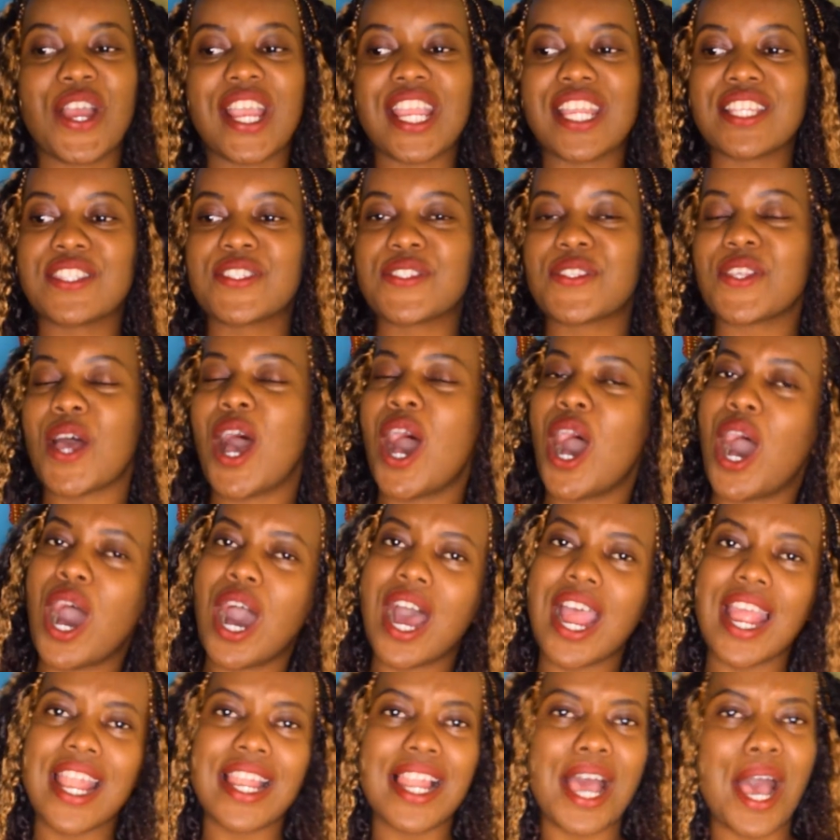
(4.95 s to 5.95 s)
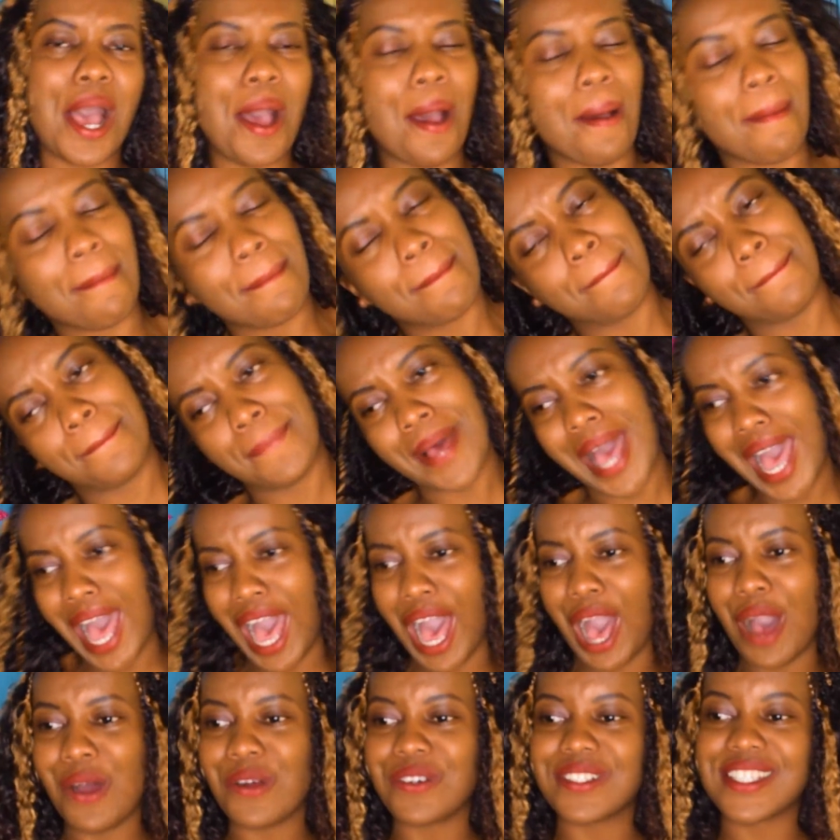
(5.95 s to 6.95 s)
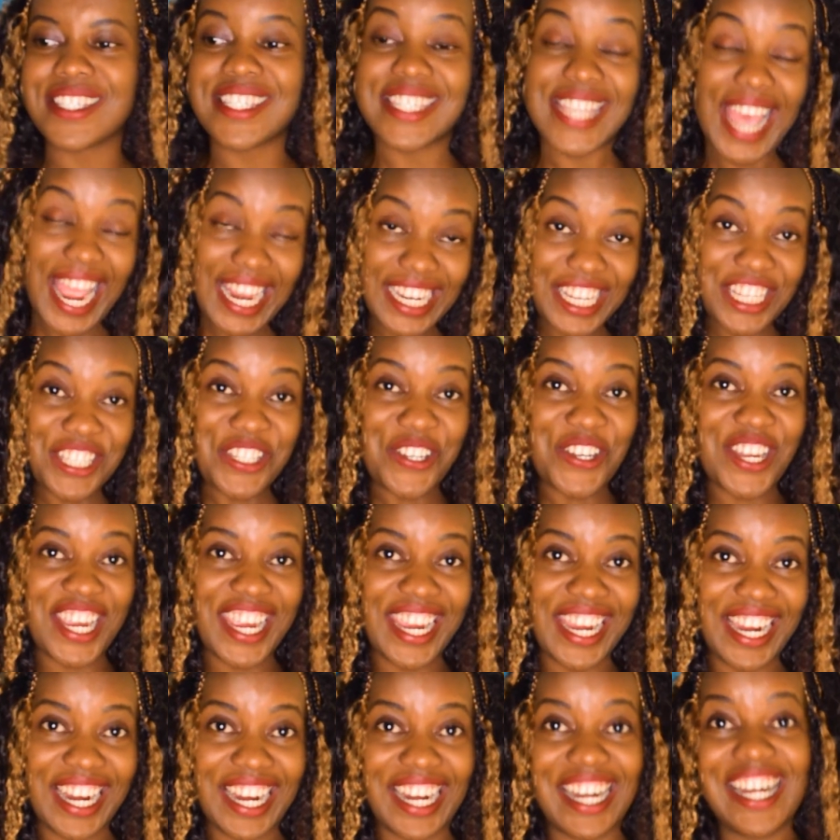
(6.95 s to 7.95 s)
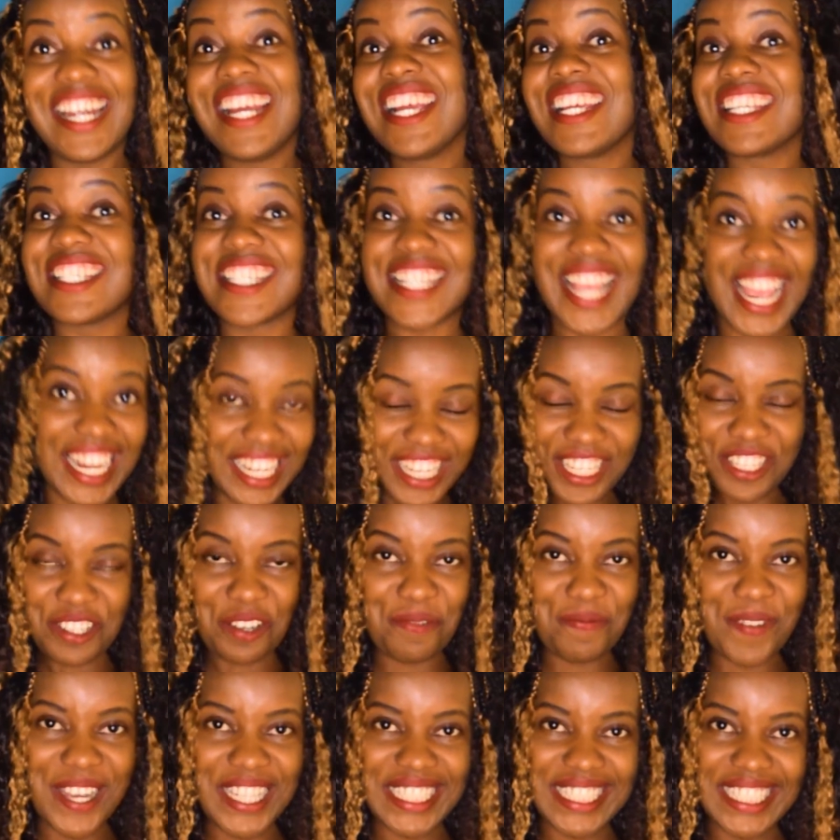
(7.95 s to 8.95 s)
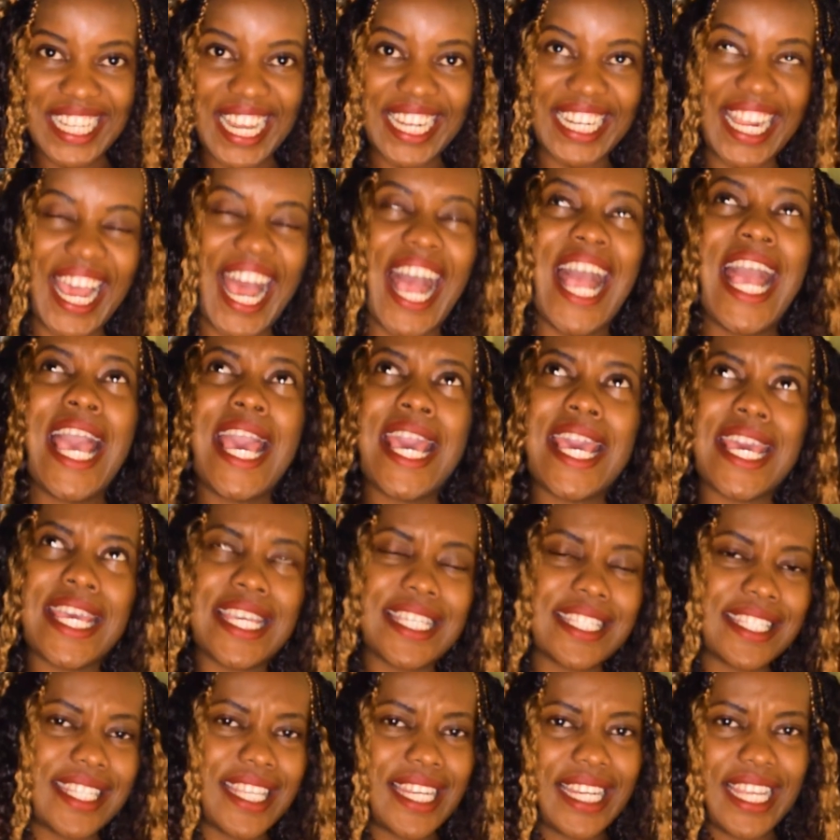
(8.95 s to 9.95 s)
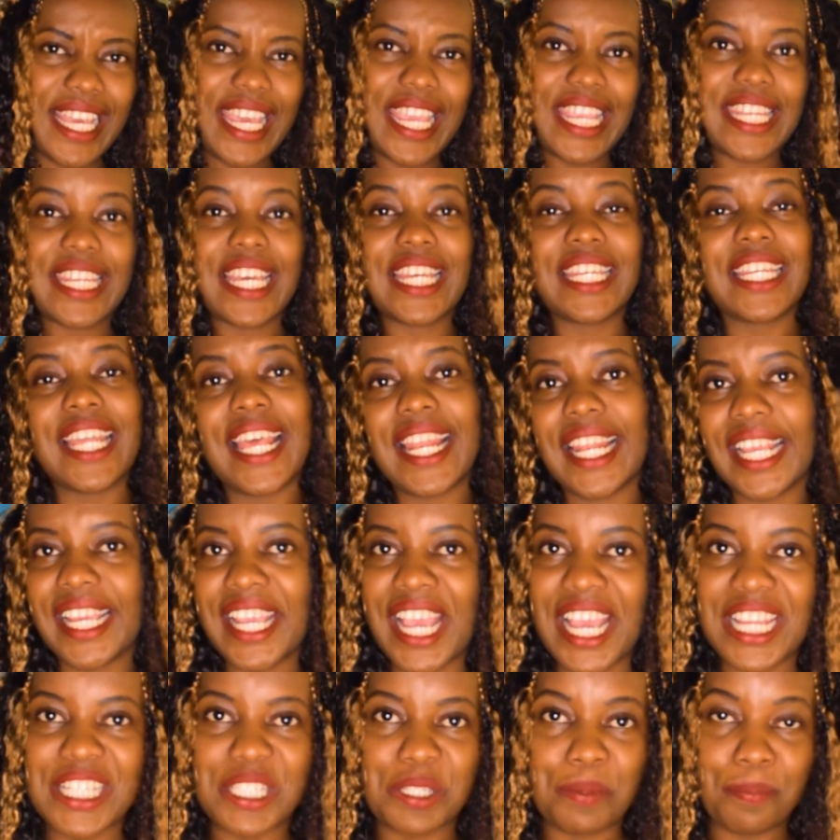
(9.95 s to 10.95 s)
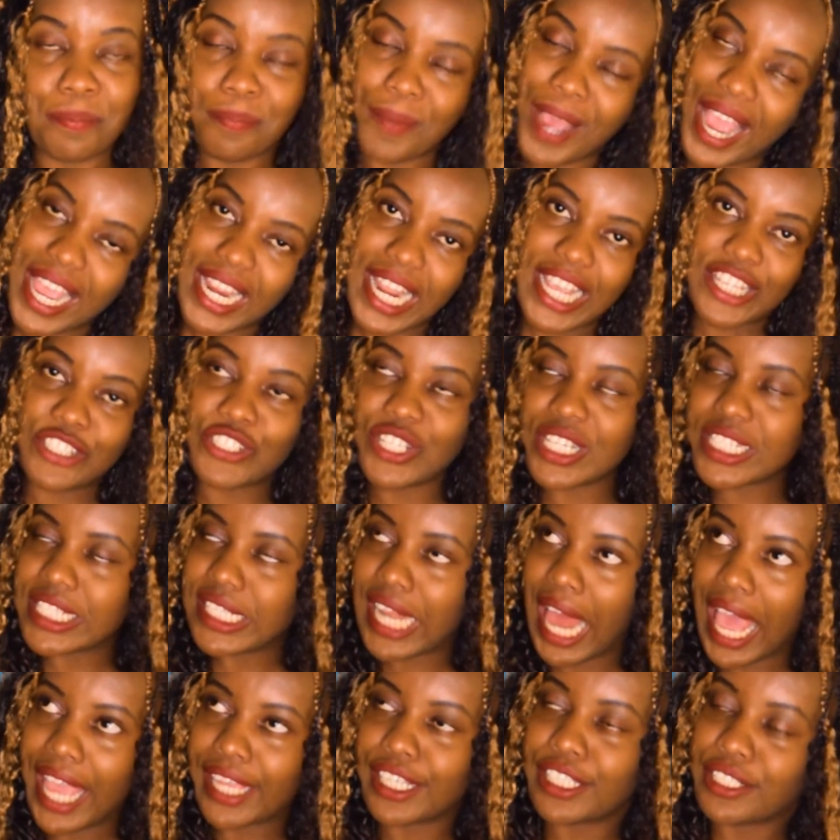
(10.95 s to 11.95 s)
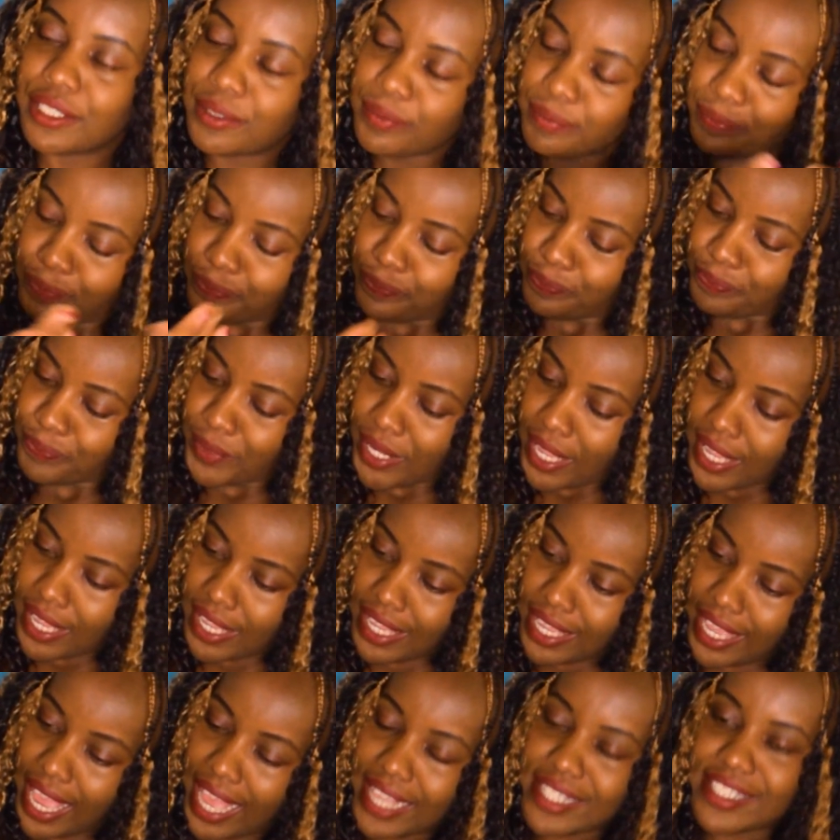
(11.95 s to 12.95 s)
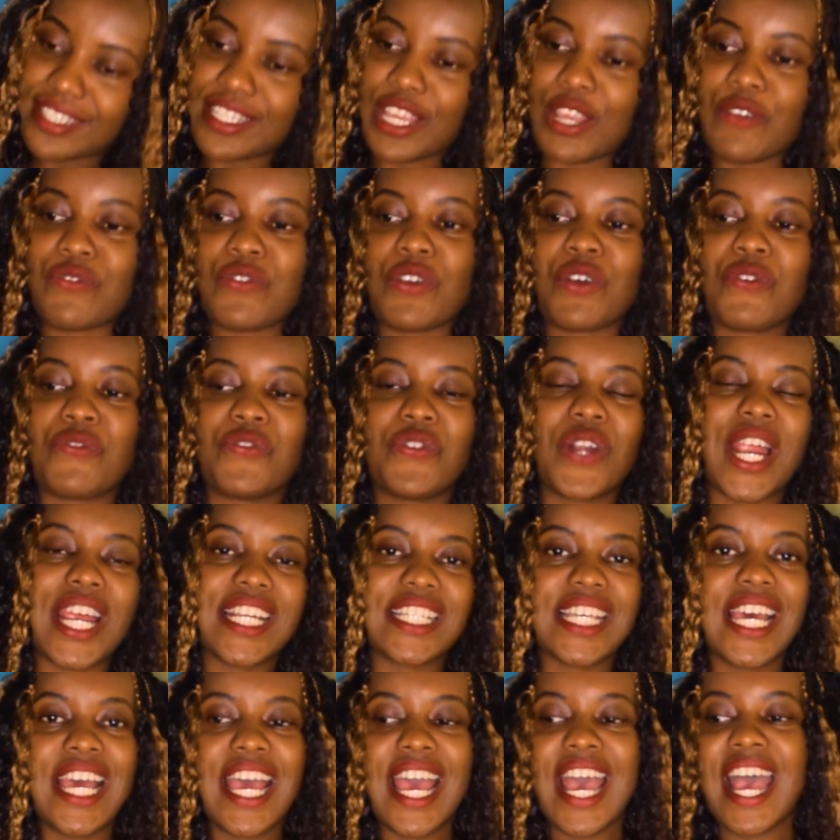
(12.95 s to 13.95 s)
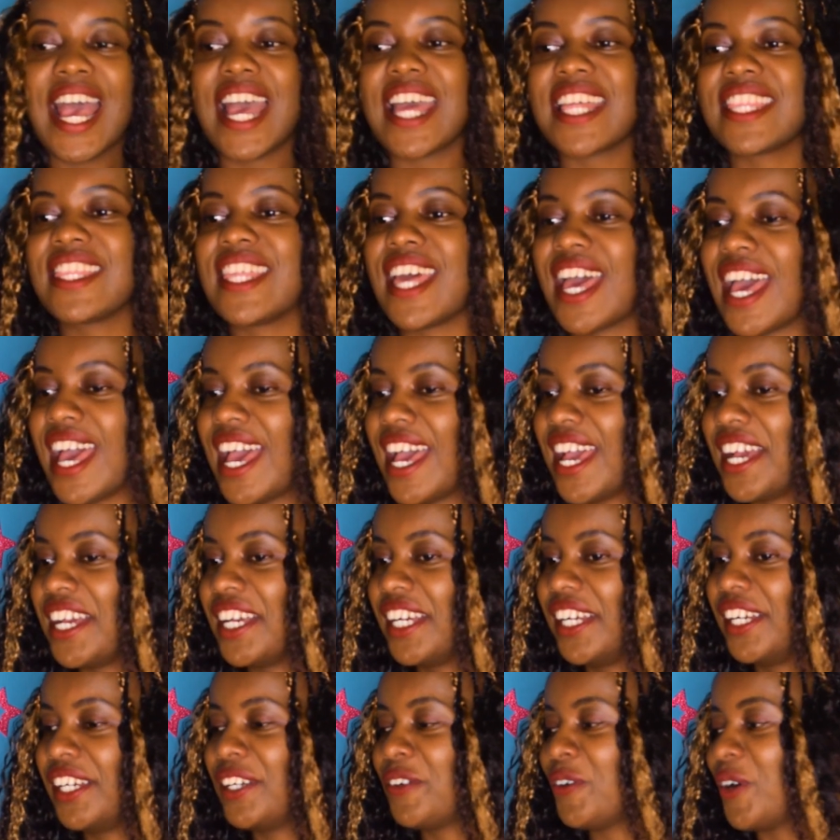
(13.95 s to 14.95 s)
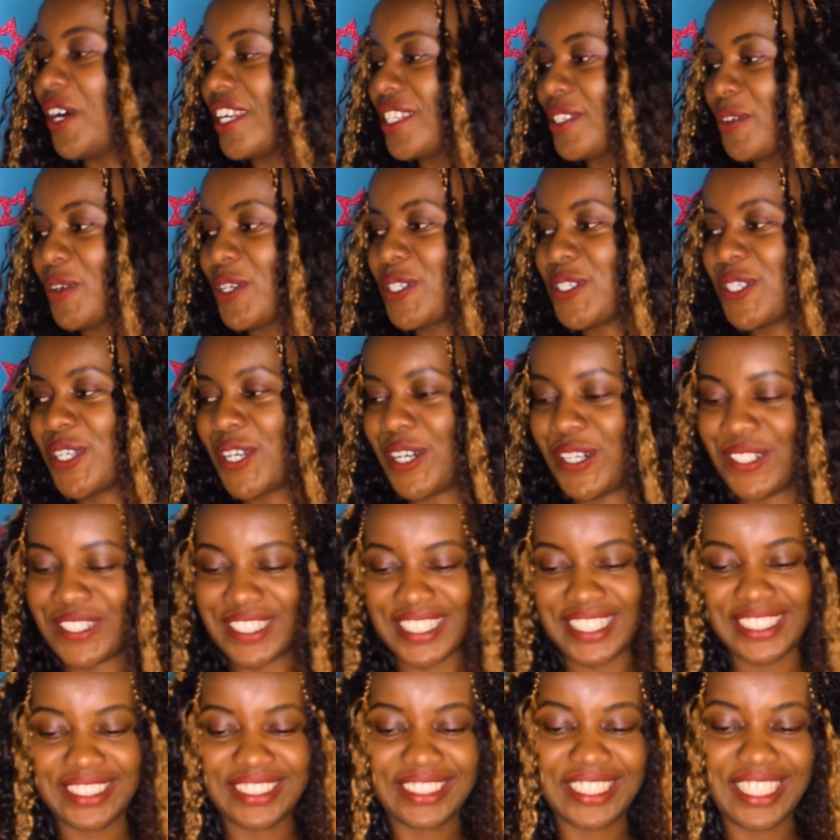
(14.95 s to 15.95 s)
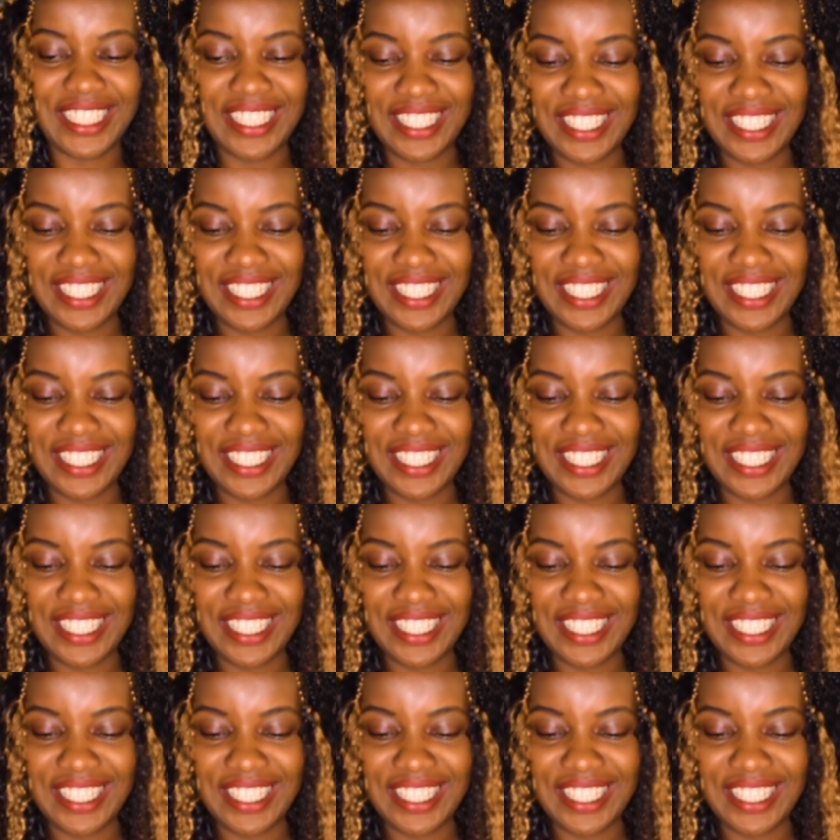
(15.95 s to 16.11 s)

It's all about styling your hair, styling your bandana easily in an elegant manner, just like, yes, if you've read the what do you call this,